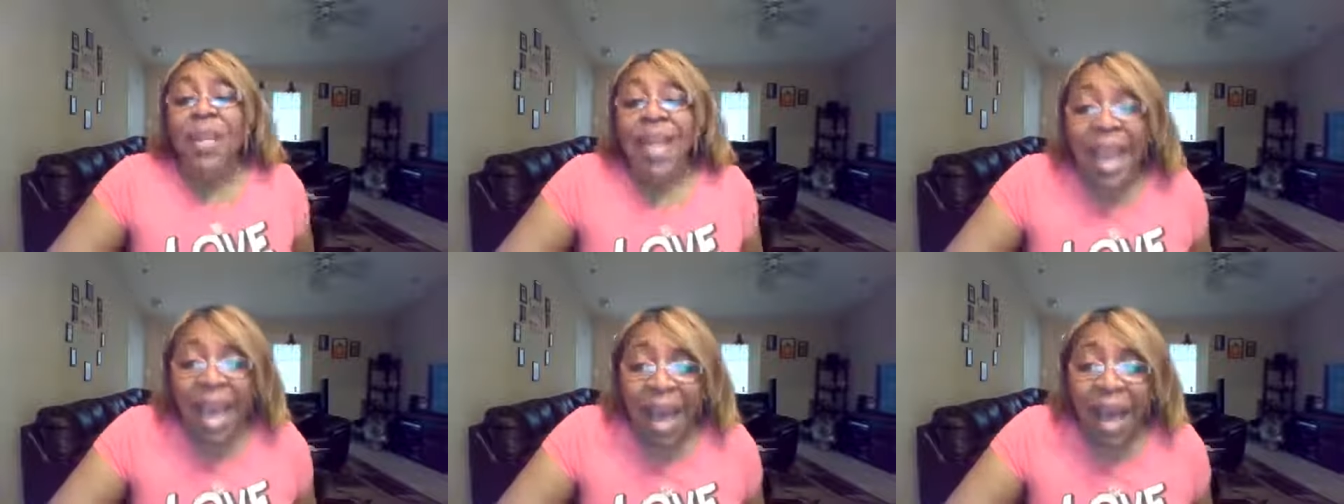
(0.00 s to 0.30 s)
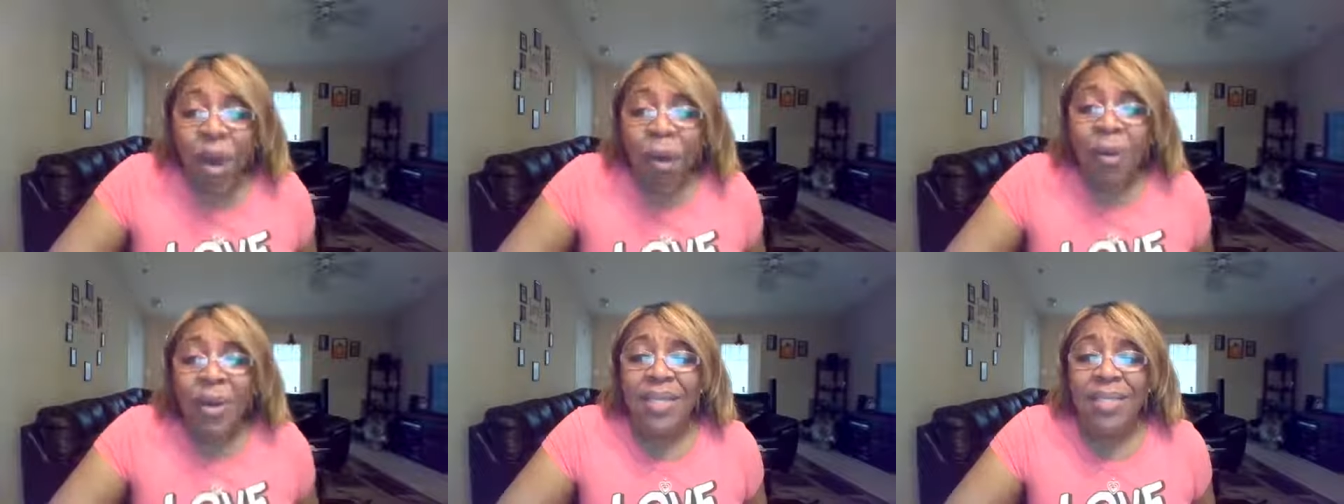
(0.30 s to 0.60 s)

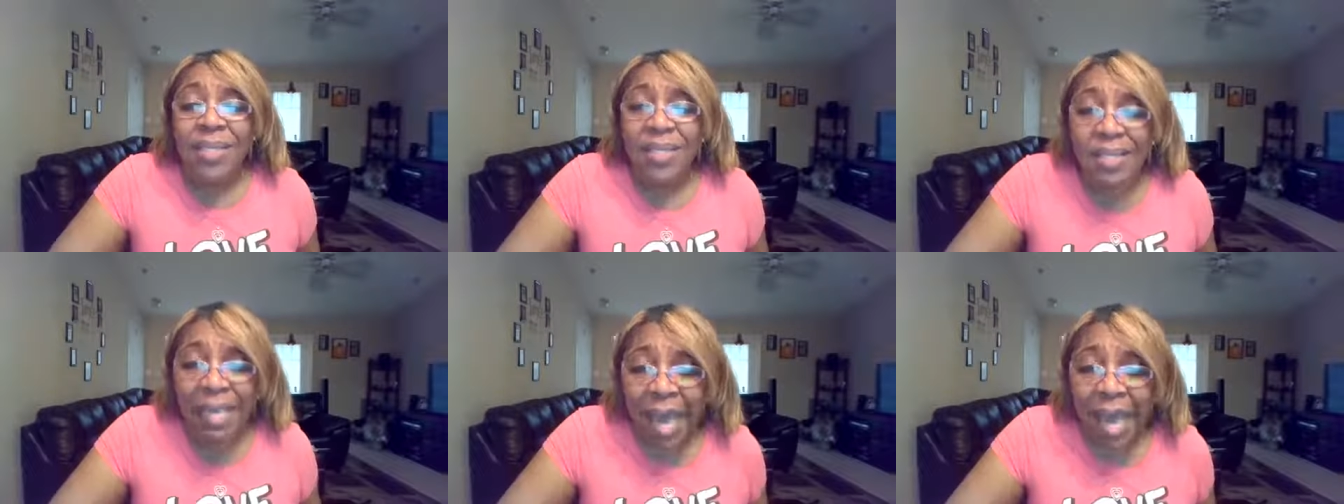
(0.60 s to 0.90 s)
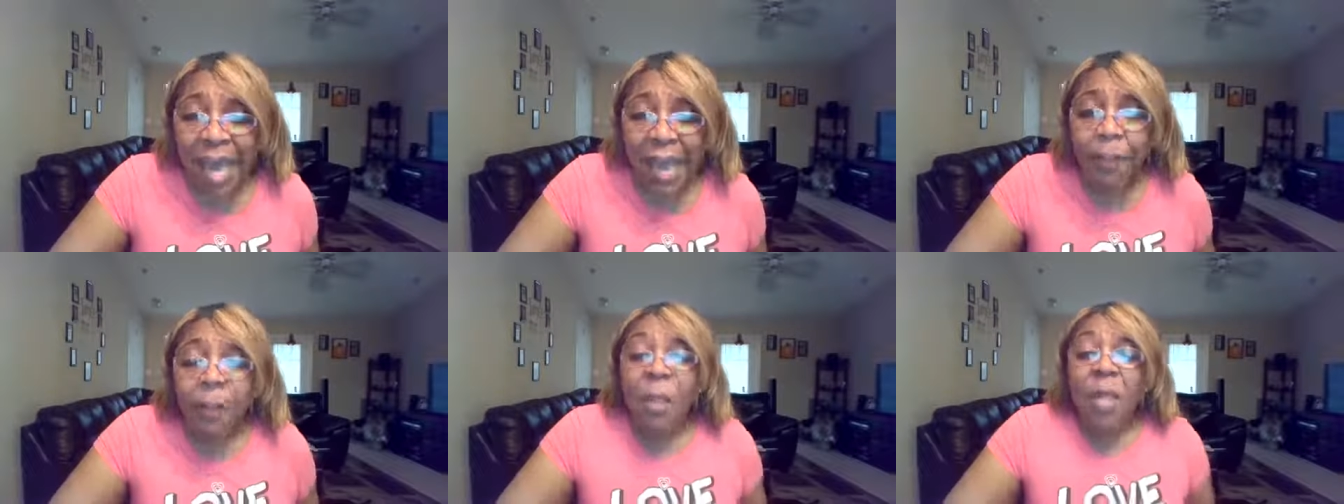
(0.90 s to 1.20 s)
now it's
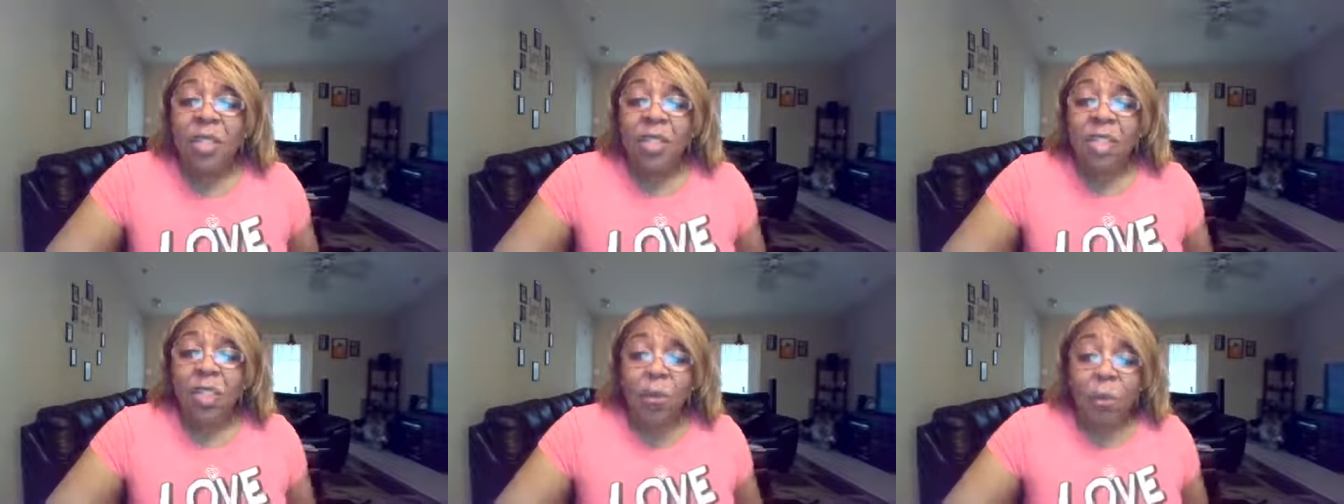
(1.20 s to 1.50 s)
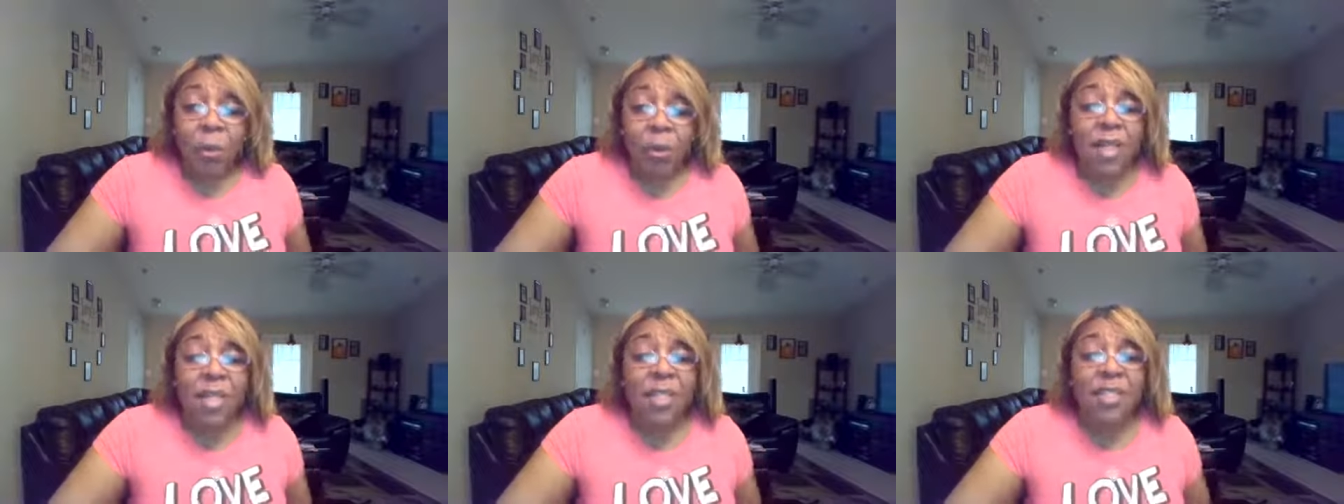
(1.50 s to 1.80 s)
time to
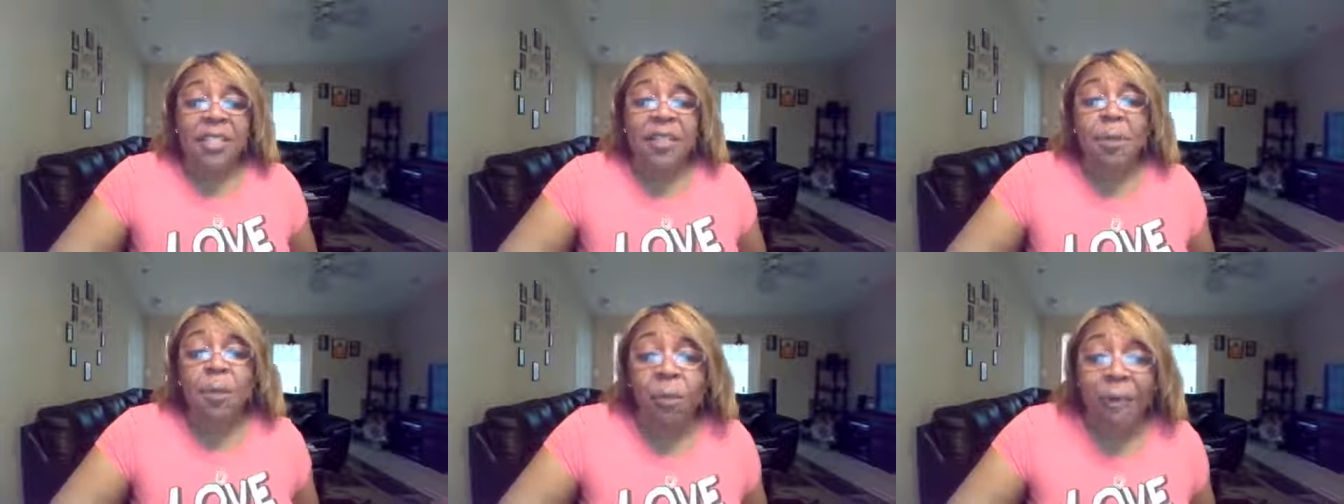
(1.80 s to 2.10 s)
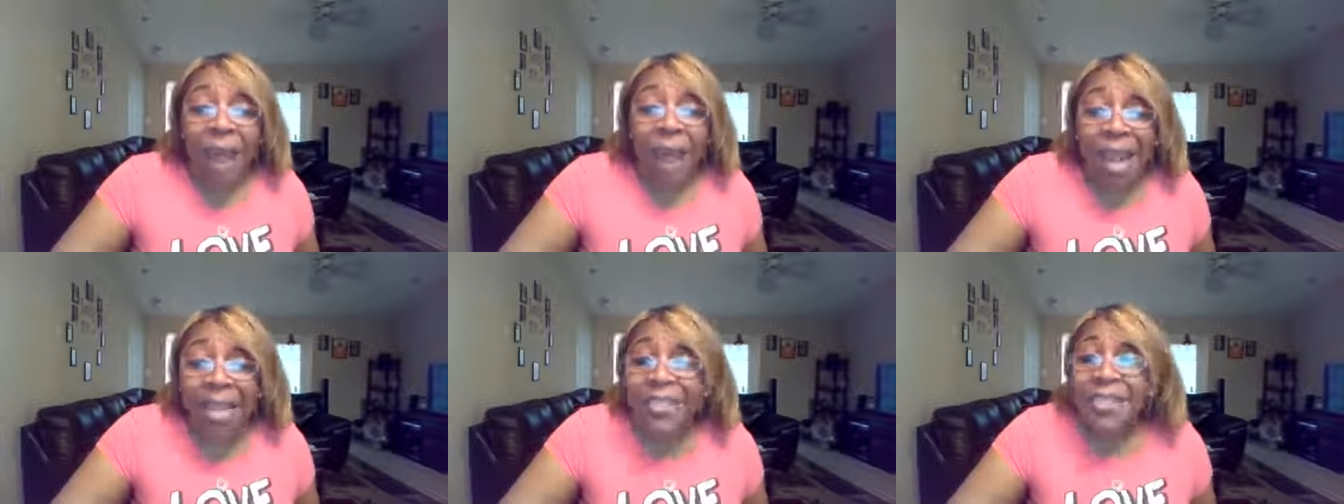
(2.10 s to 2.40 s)
put into
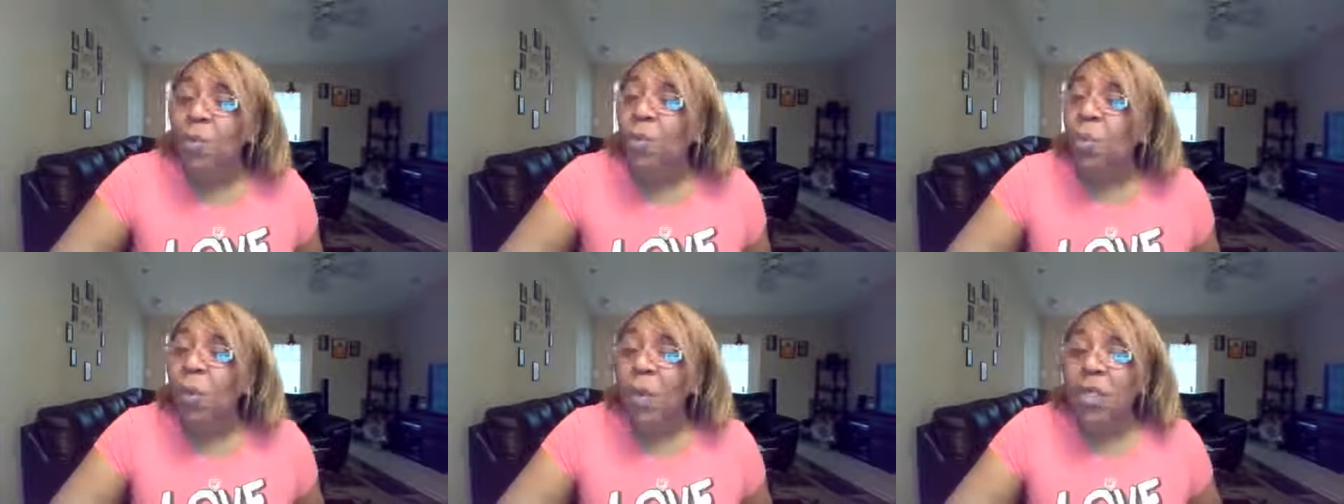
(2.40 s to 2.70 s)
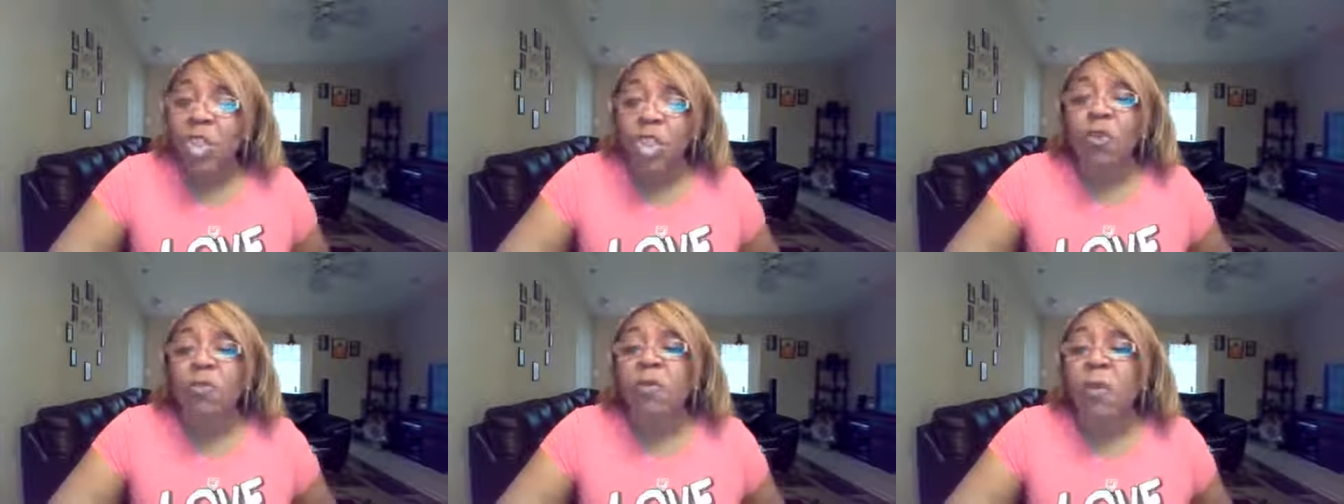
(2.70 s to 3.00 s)
practice
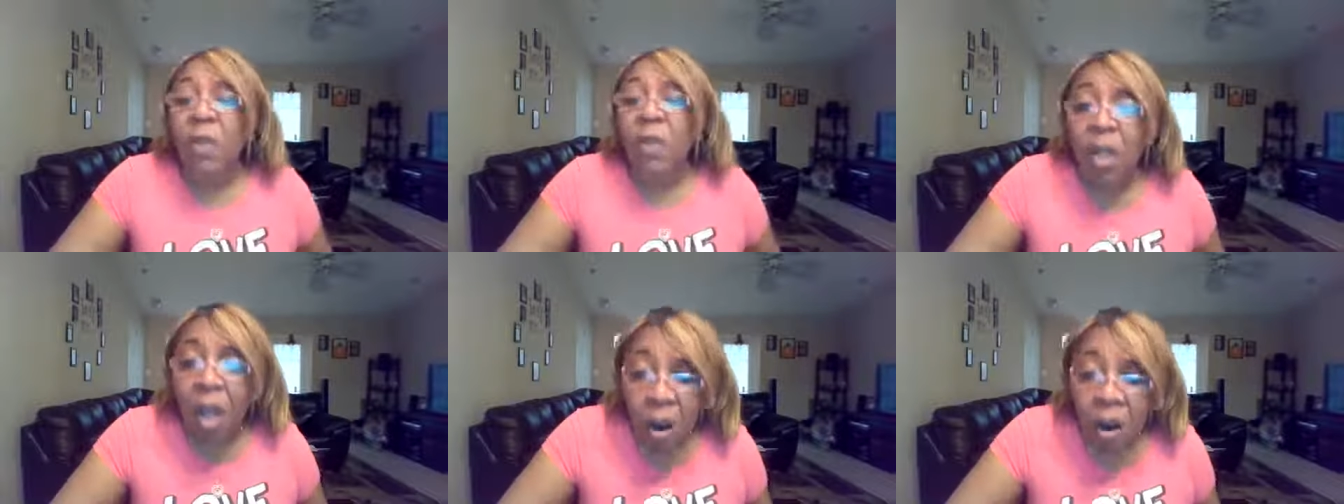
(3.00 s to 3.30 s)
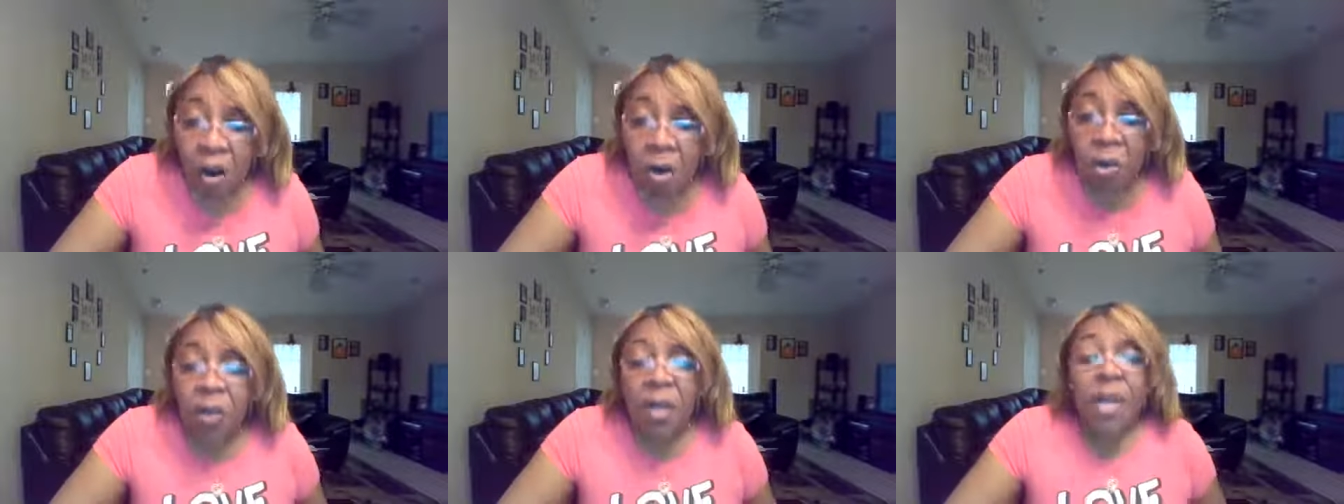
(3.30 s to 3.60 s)
what you've
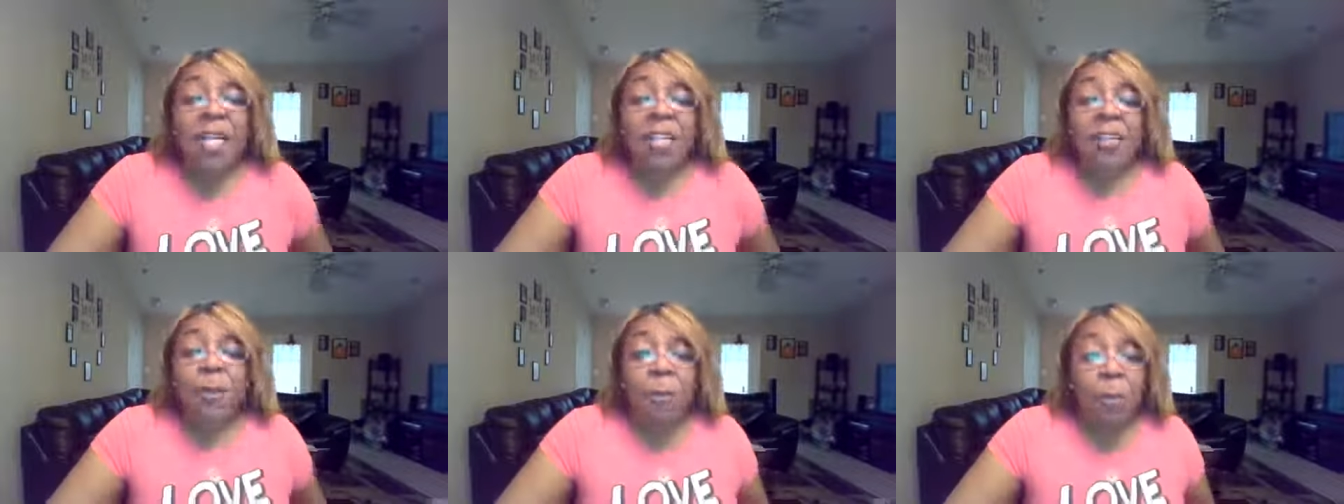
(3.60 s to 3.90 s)
learned,